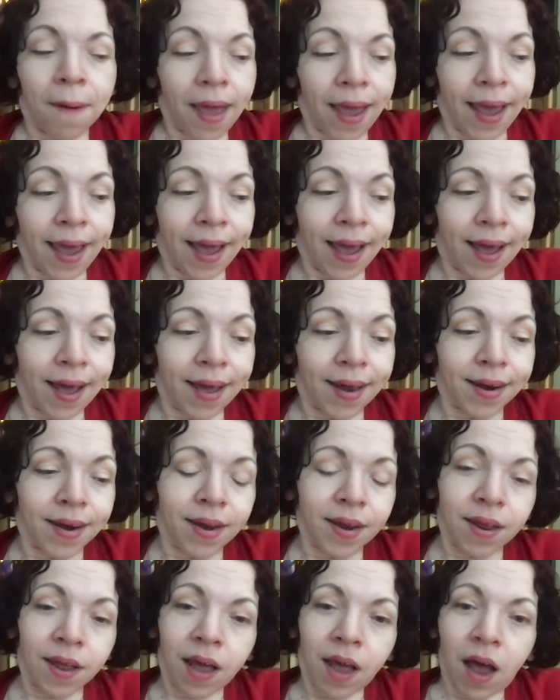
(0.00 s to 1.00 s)
And
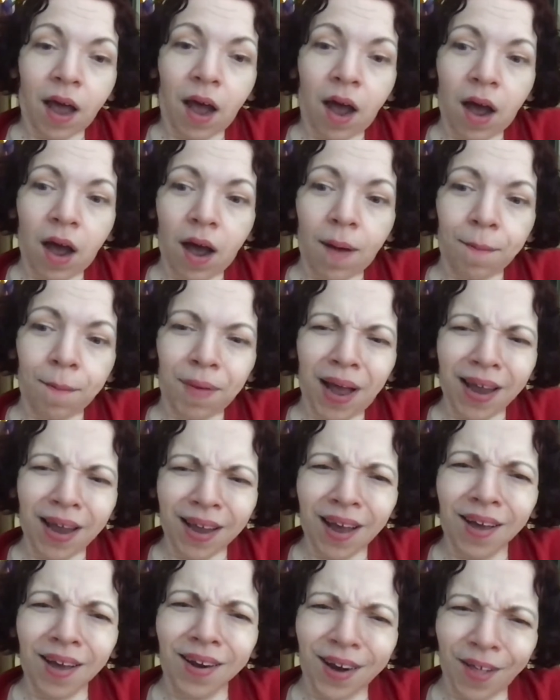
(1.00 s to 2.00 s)
I
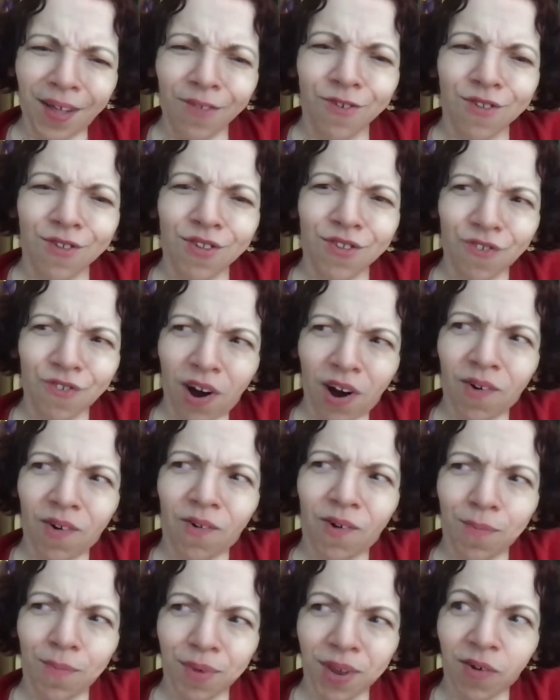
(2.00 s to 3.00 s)
got another
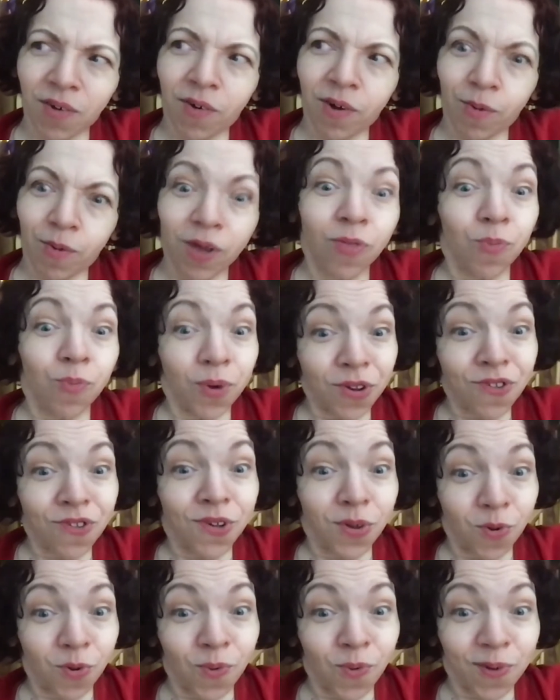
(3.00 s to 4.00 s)
struggle I'm dealing with,
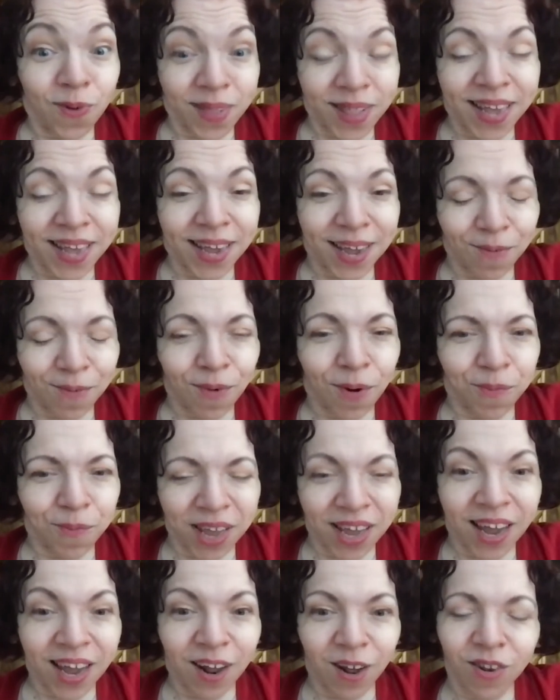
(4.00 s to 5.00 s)
which you will see when
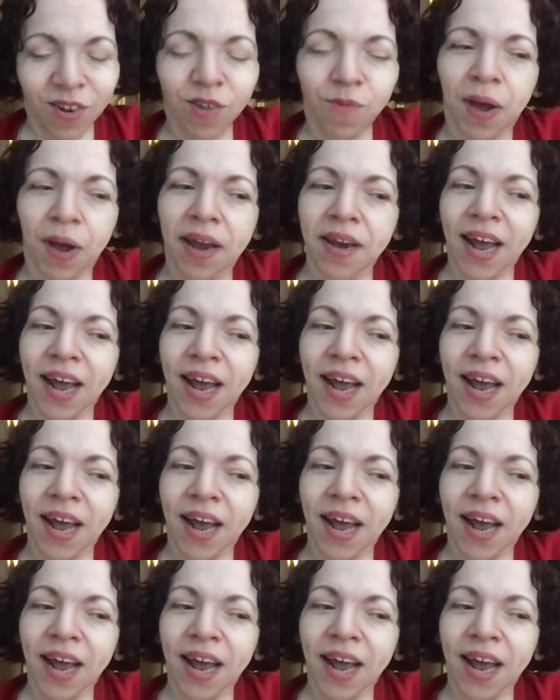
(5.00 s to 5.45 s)
we get into my